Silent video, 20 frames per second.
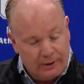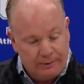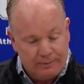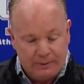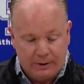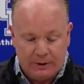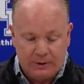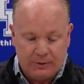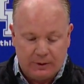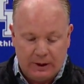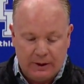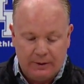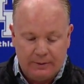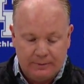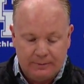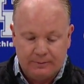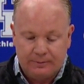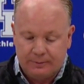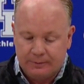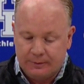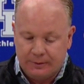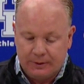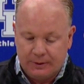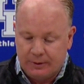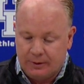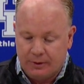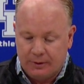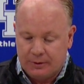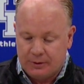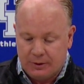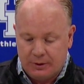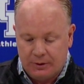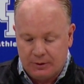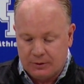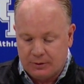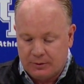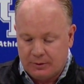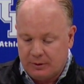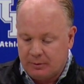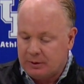Yeah, that's right. There's no
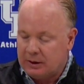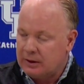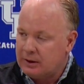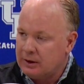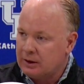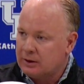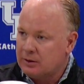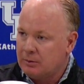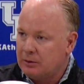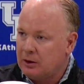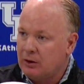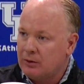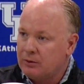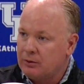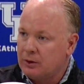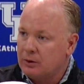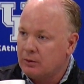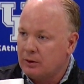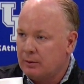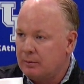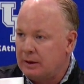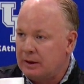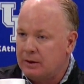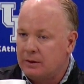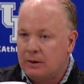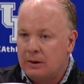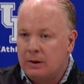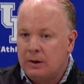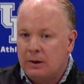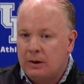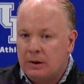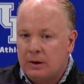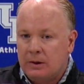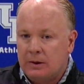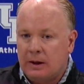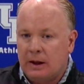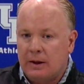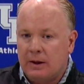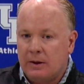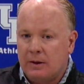excuse. I mean, kick the ball through. I mean,
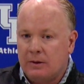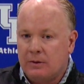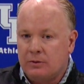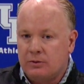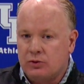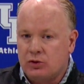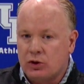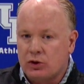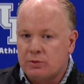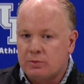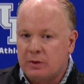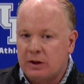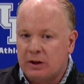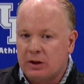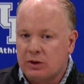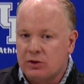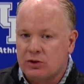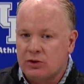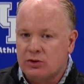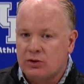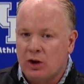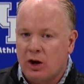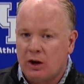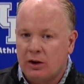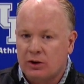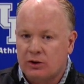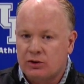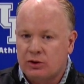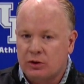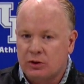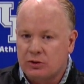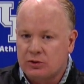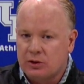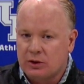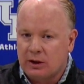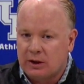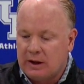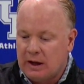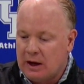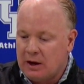that just because there's not an
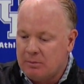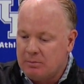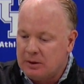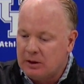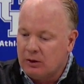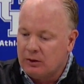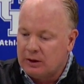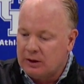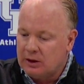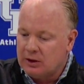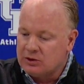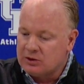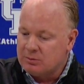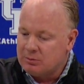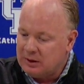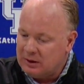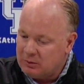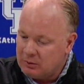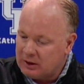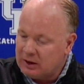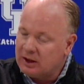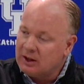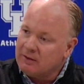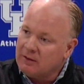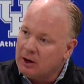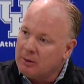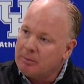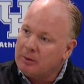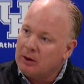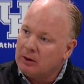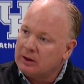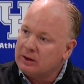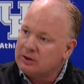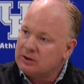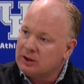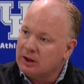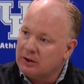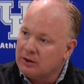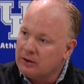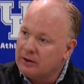excuse in accountability doesn't mean we give up on
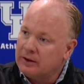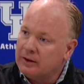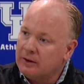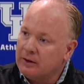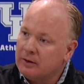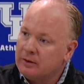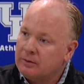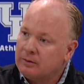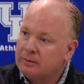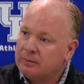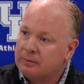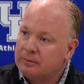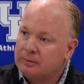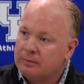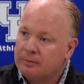each other either.